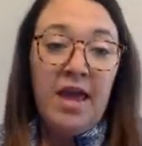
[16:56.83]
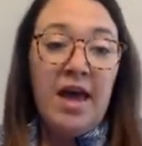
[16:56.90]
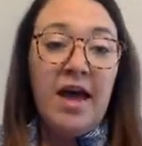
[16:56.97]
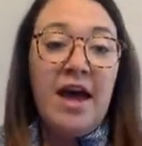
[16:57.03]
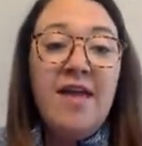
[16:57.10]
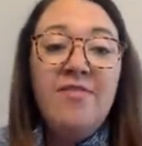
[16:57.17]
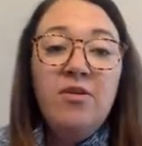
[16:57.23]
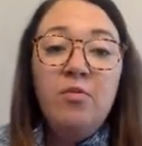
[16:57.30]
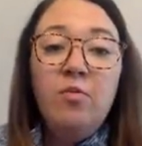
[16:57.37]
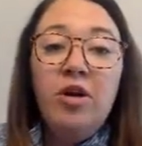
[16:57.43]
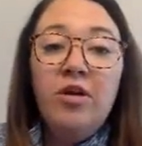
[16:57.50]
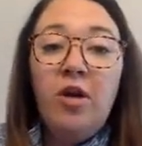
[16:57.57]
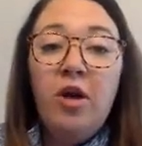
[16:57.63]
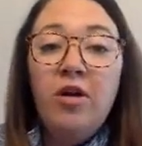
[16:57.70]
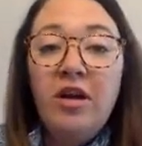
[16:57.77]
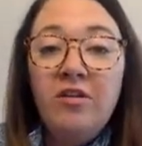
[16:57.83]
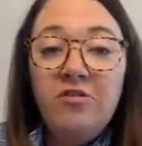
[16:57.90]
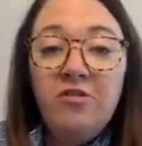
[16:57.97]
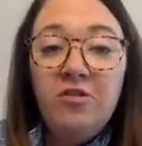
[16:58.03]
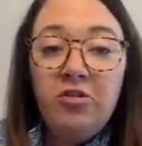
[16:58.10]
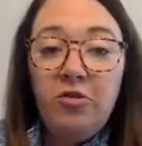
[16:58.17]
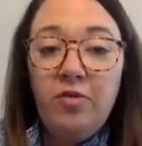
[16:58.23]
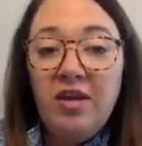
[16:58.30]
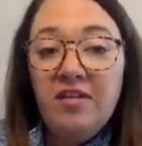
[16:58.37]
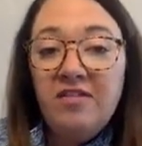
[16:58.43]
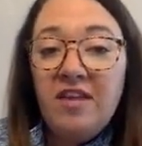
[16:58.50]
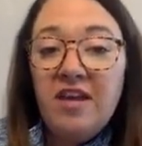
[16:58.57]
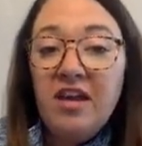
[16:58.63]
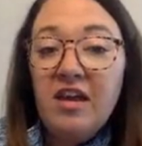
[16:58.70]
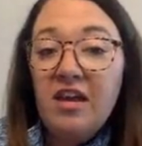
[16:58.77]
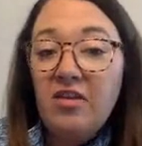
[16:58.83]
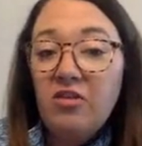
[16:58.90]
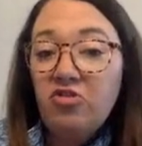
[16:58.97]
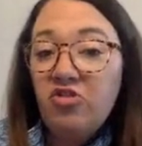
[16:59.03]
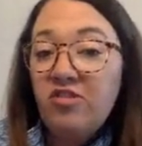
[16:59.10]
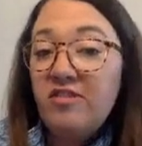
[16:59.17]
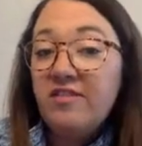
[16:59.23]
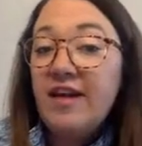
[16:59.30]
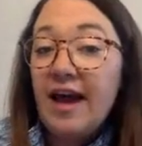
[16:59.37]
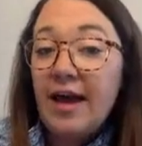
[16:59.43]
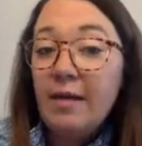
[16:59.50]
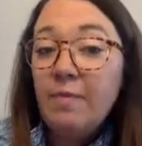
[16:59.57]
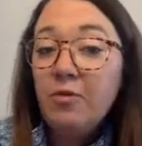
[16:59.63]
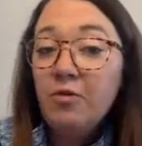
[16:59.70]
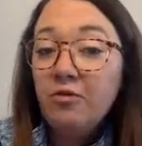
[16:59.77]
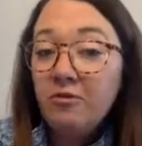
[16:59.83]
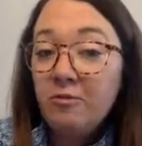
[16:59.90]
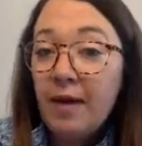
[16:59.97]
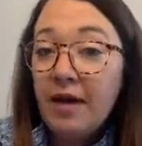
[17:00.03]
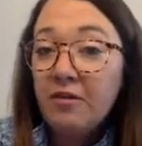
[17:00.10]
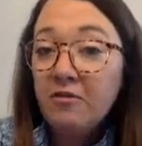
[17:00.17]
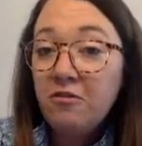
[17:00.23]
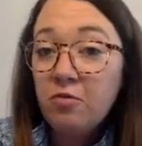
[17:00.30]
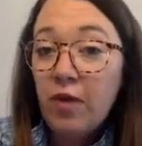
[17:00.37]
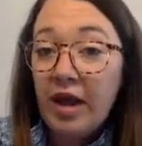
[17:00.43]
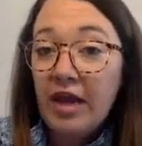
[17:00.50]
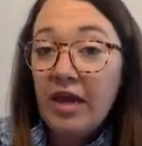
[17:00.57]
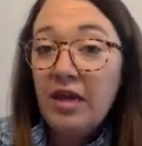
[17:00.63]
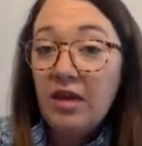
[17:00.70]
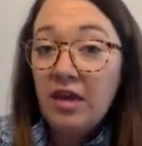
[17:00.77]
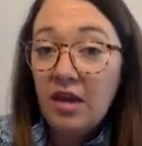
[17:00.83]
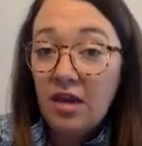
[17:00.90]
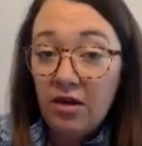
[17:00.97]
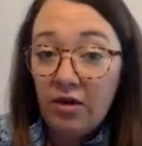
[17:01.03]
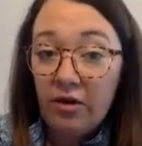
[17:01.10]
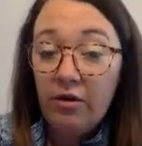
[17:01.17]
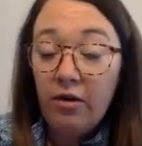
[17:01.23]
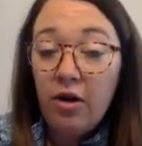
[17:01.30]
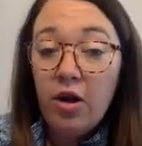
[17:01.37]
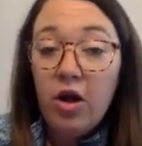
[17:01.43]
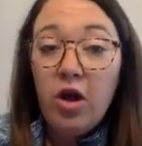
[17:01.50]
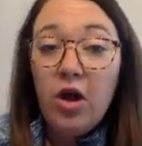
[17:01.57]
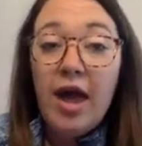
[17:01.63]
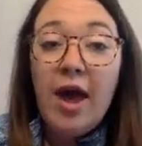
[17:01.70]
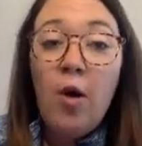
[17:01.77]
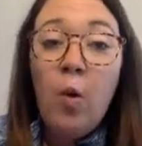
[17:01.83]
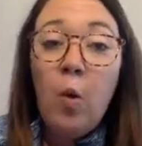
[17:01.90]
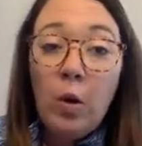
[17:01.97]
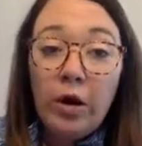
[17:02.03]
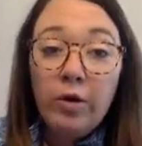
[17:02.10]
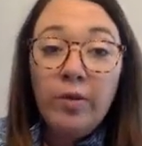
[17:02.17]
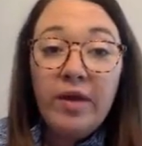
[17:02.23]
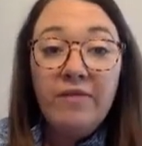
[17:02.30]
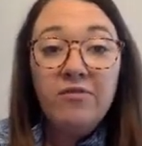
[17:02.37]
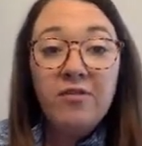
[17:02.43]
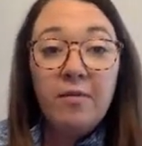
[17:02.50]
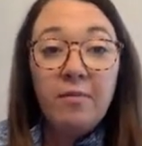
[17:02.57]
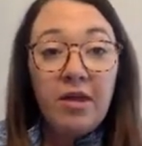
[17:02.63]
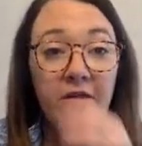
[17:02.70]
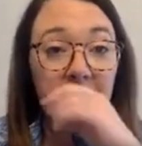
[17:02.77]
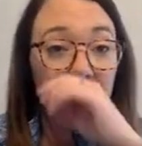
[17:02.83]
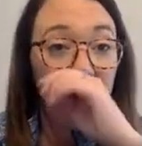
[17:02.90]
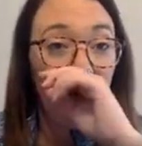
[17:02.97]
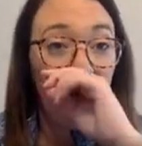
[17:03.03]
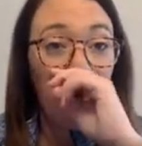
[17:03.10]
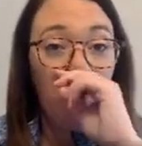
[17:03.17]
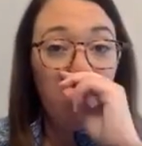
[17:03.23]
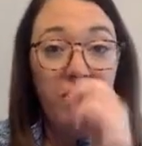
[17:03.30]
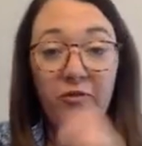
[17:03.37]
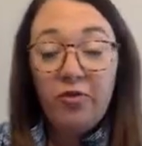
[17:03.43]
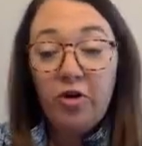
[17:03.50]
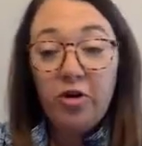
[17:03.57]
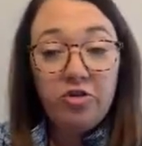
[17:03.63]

And then what our kids are doing is they can either just type the response right in here, or we have some kids who prefer to